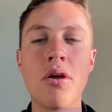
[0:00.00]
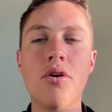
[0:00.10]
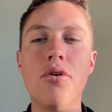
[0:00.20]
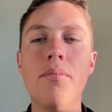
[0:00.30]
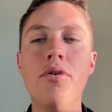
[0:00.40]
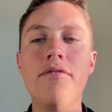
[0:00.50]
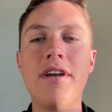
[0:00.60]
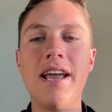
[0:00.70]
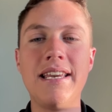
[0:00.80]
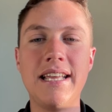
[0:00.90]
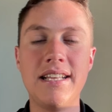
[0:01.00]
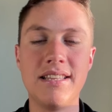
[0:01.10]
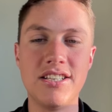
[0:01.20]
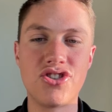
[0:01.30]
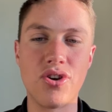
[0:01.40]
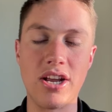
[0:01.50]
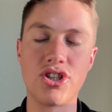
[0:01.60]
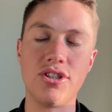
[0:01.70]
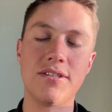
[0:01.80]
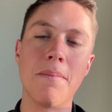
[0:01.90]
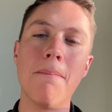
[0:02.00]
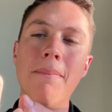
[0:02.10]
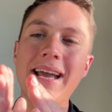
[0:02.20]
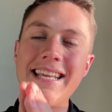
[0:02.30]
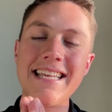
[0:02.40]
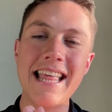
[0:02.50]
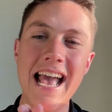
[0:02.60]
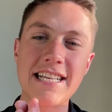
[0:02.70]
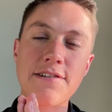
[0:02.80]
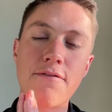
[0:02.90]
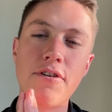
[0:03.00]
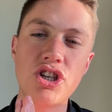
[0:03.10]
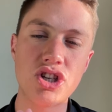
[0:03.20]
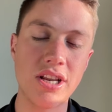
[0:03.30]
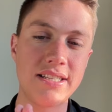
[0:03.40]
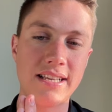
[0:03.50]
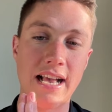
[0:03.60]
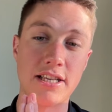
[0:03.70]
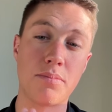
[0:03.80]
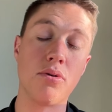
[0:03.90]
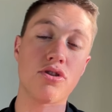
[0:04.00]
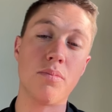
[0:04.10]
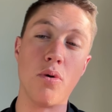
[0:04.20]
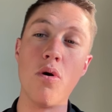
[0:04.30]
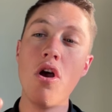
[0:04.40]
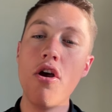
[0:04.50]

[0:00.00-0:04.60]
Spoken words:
remove any distractions. Make it as frictionless as possible.